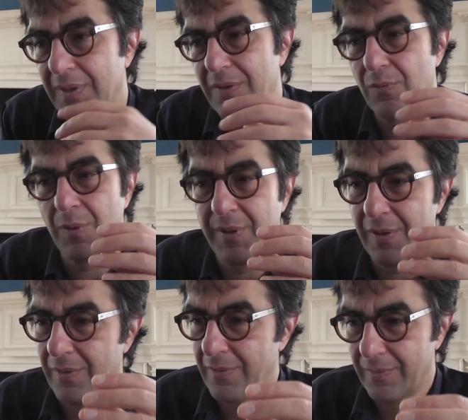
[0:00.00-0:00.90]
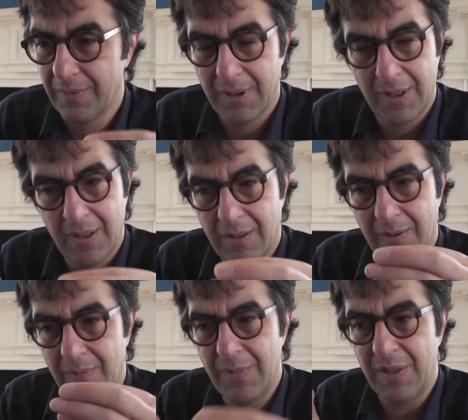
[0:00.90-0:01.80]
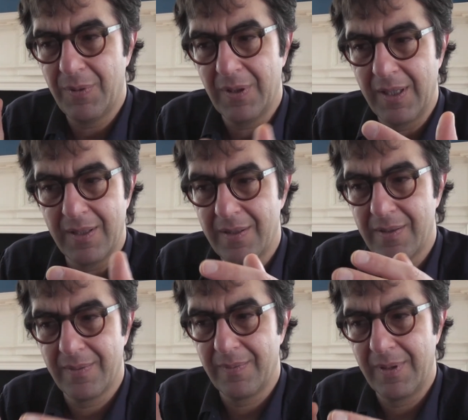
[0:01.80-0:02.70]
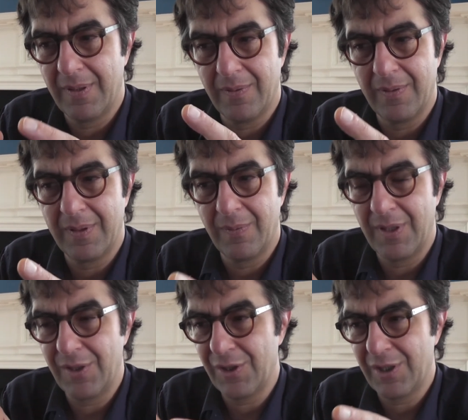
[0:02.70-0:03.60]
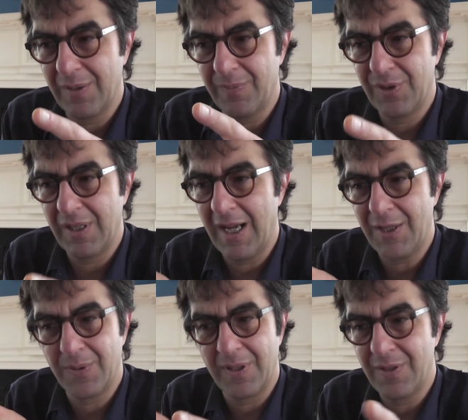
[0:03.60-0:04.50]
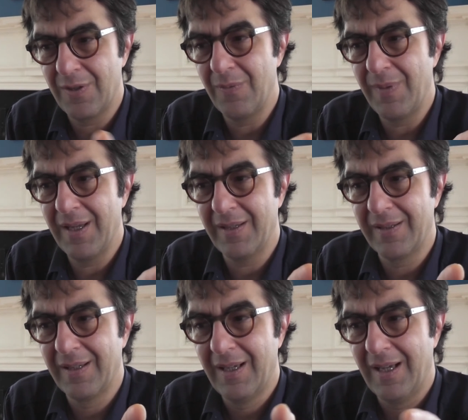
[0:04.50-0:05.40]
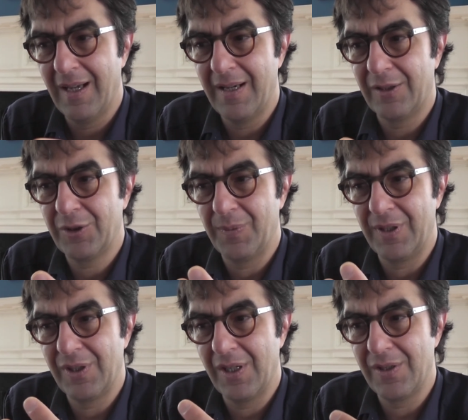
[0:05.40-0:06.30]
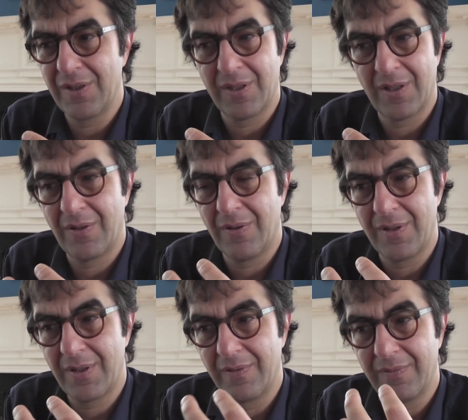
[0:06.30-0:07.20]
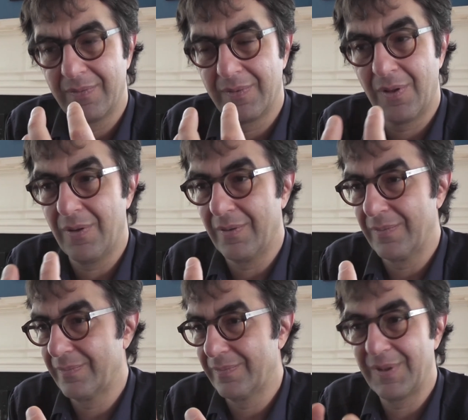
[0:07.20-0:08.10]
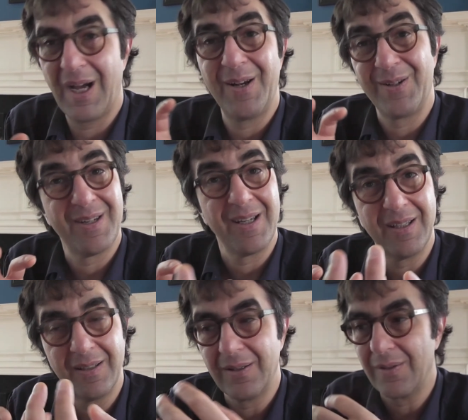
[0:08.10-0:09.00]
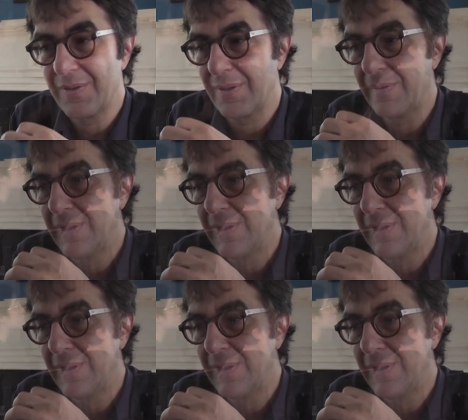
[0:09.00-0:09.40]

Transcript: this woman who manipulates, the relationship she has with these two men, and ultimately changes the course of the whole dynasty. So.